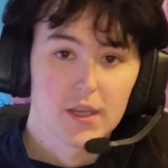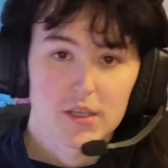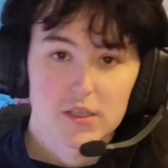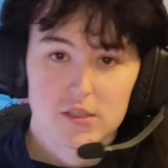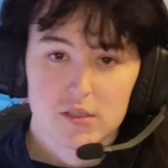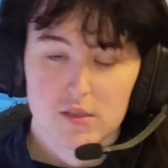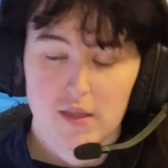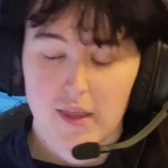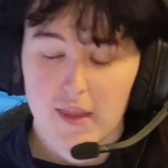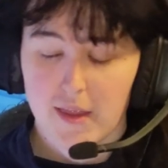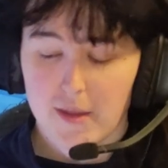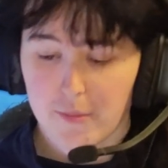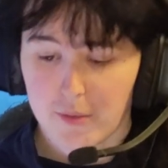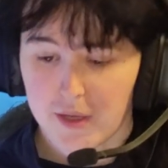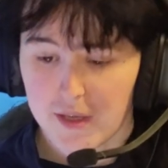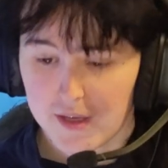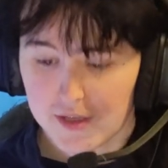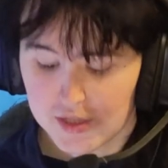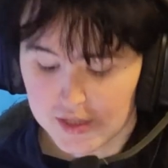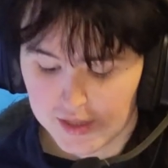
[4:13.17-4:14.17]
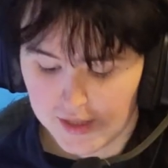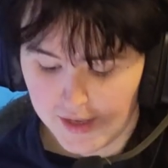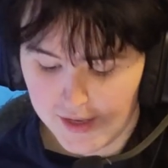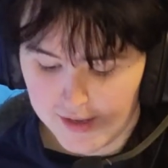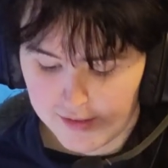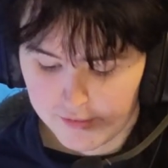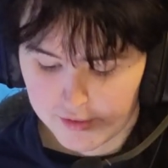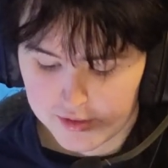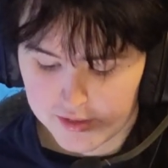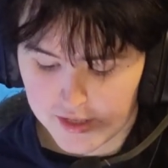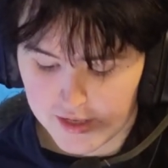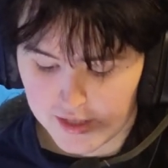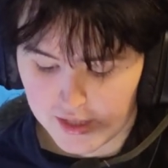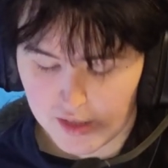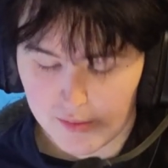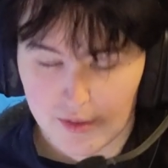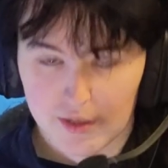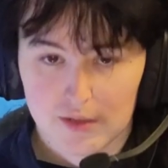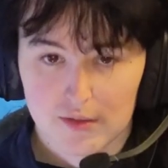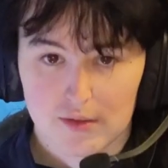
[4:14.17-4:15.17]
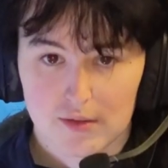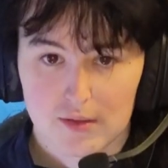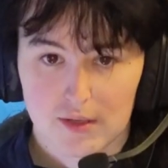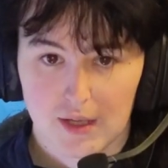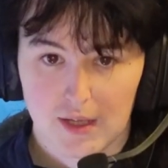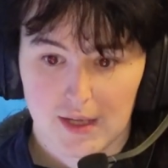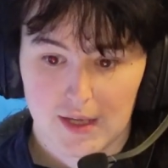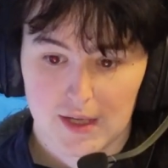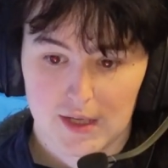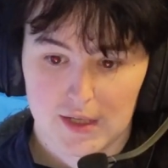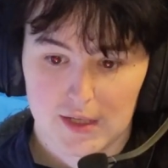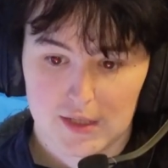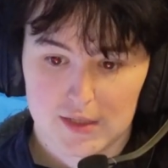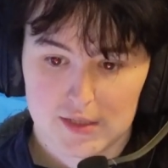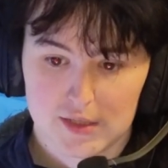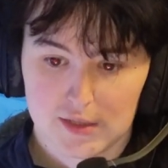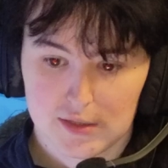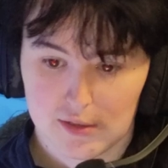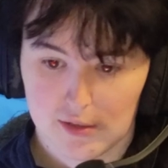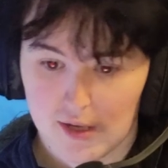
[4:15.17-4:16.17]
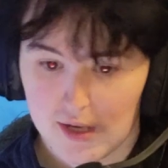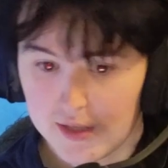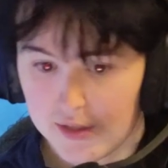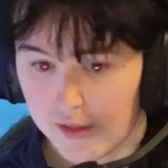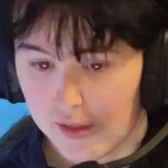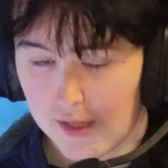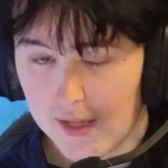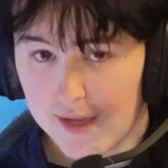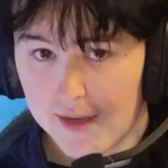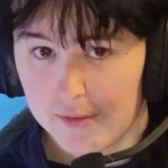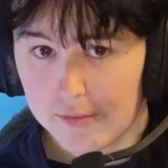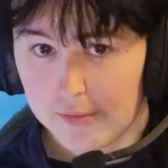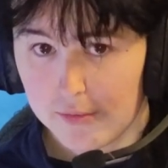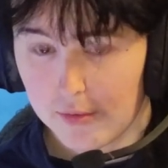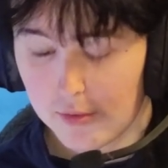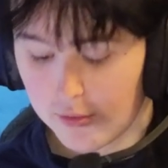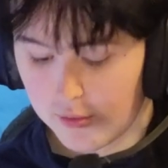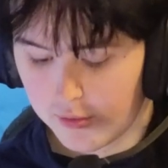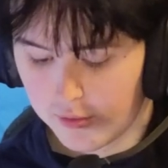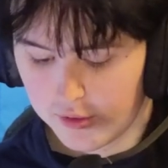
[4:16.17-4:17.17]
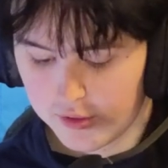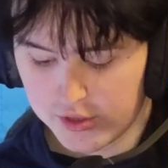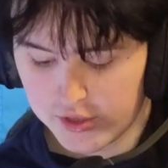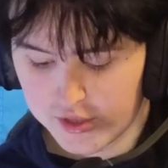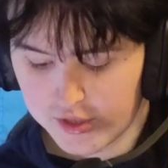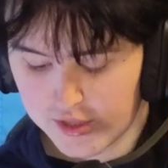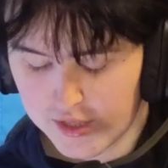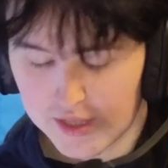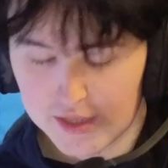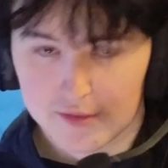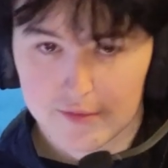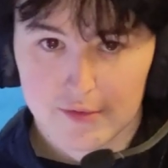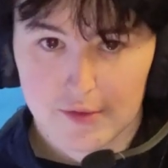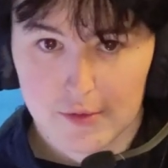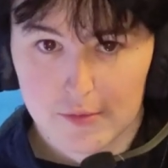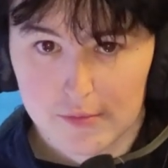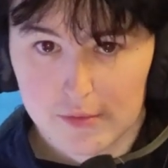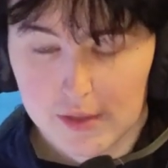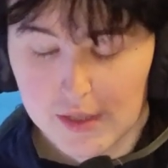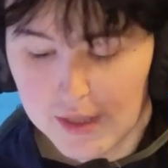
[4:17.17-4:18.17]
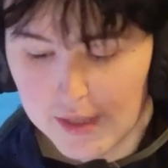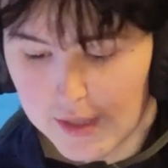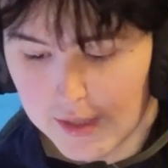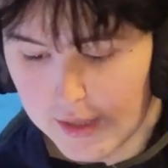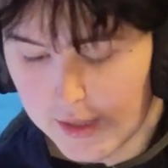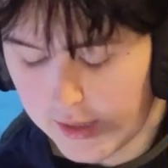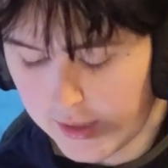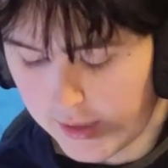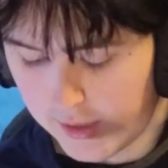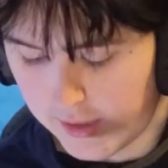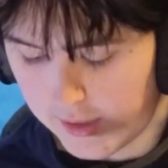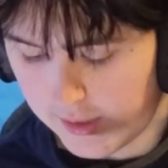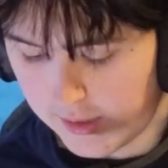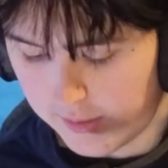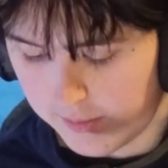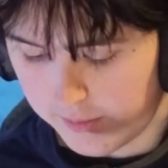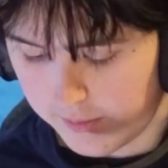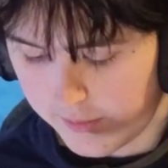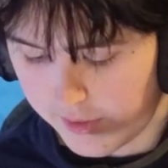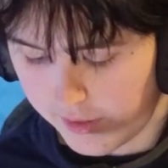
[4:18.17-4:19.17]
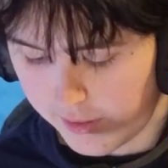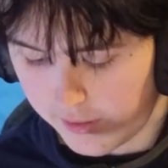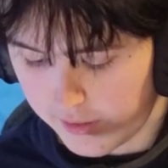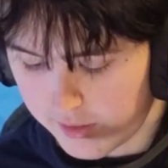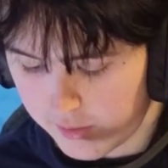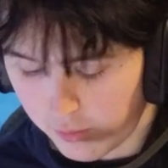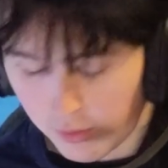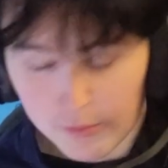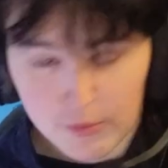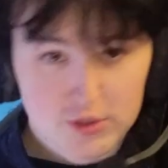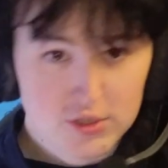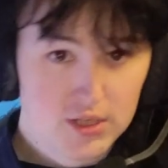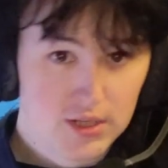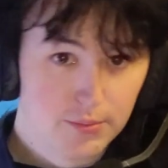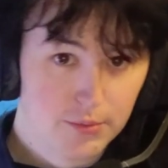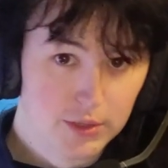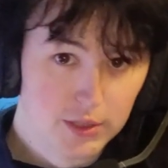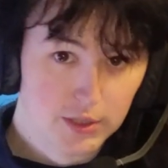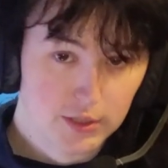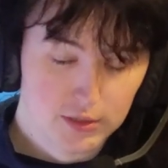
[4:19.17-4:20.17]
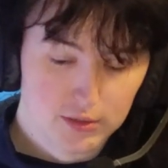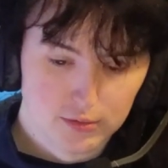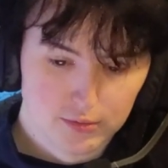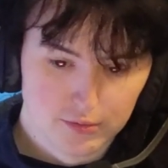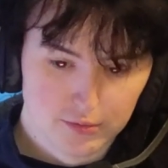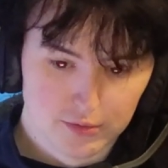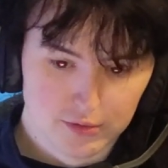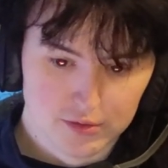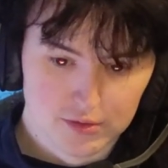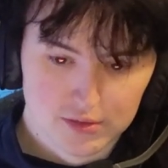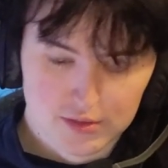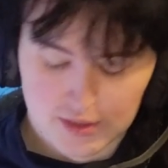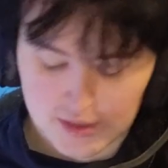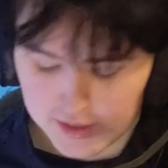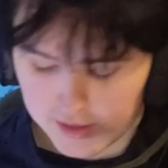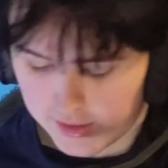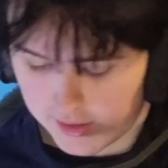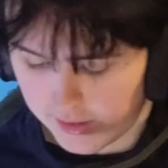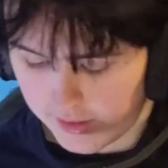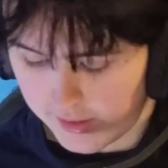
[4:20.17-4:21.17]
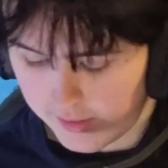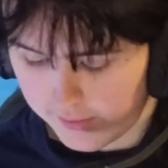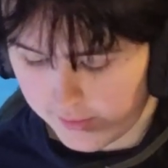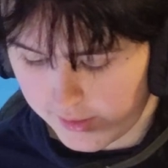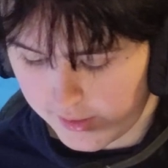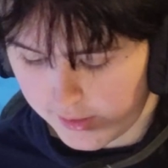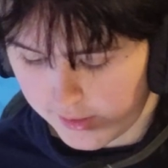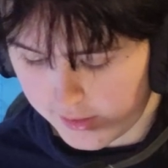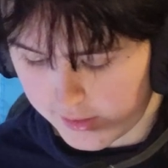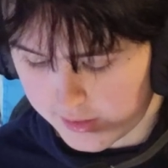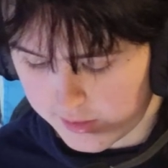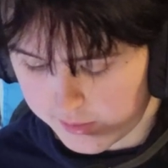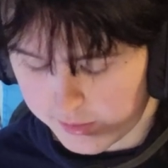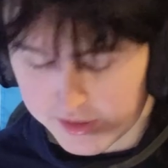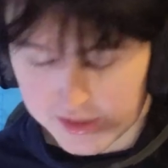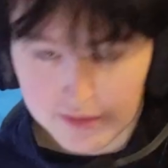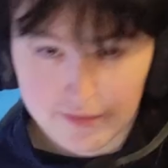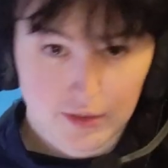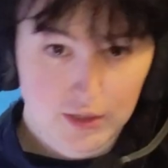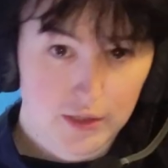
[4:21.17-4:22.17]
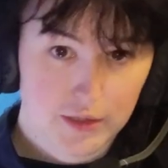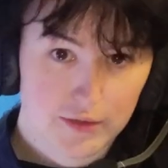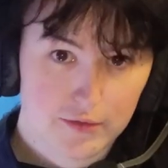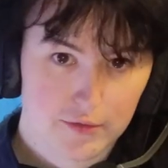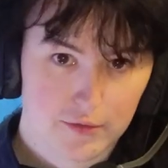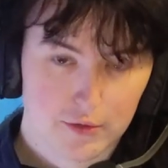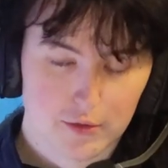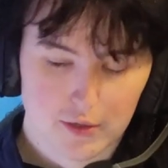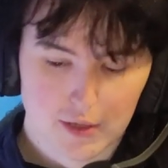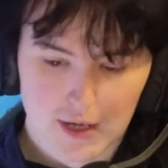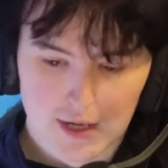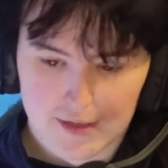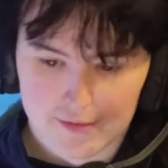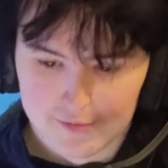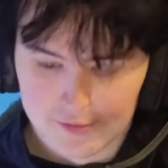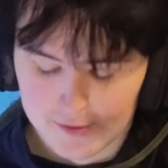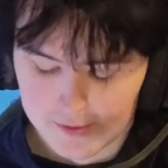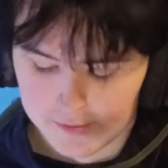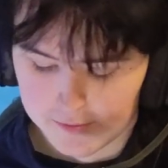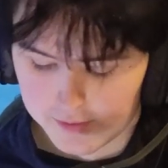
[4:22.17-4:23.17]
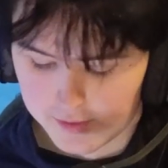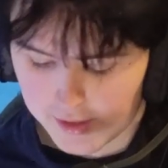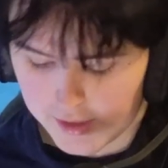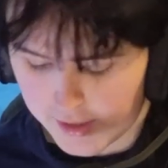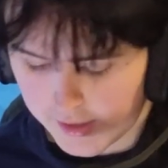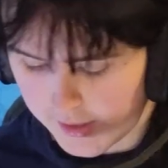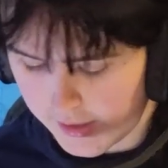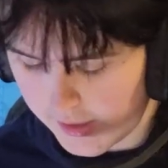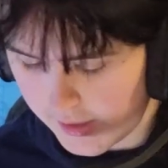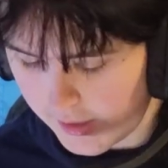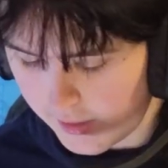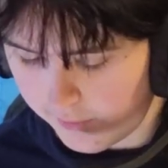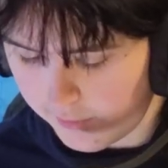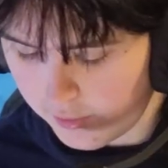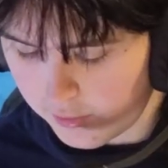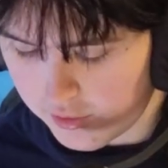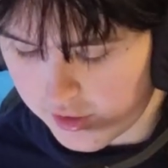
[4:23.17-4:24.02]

so now that we actually have our document and it's either on the cloud or just on the phone, there is one more step we need to do first. Specifically for iPhone, if you